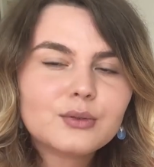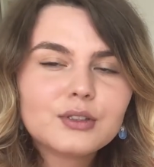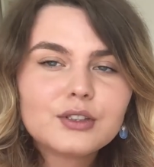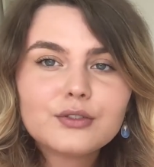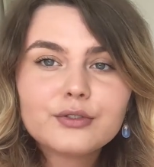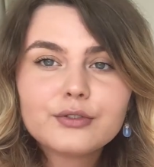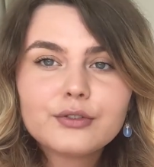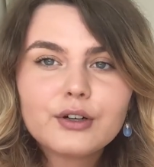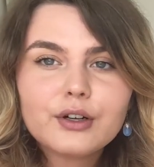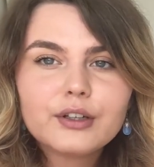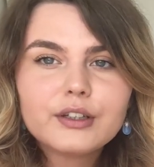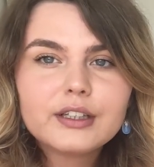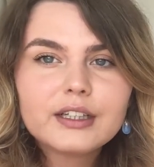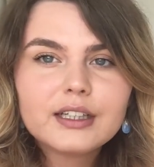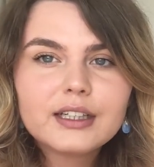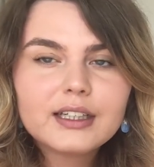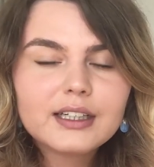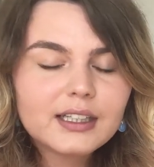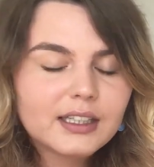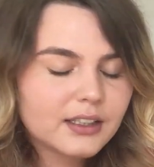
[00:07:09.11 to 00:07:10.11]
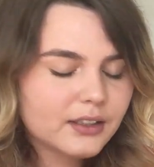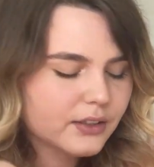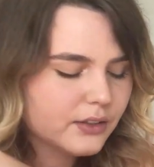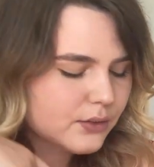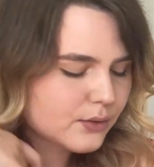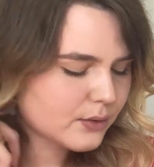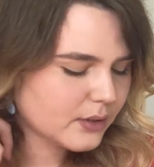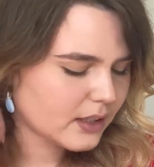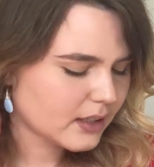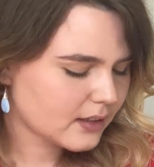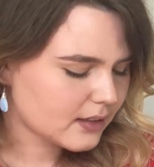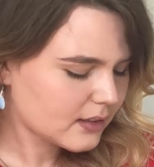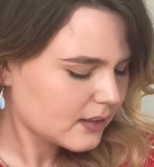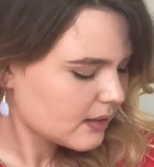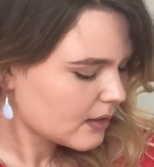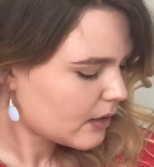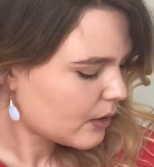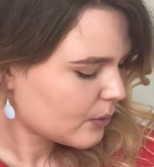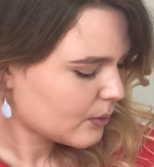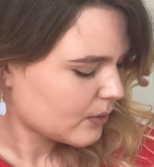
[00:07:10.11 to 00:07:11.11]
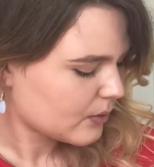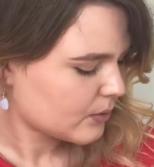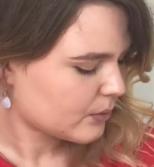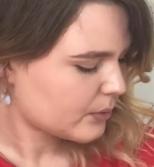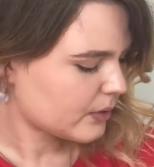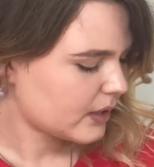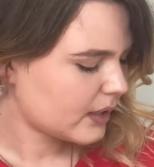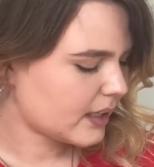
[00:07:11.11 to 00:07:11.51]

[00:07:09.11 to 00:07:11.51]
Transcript: was falling into it was really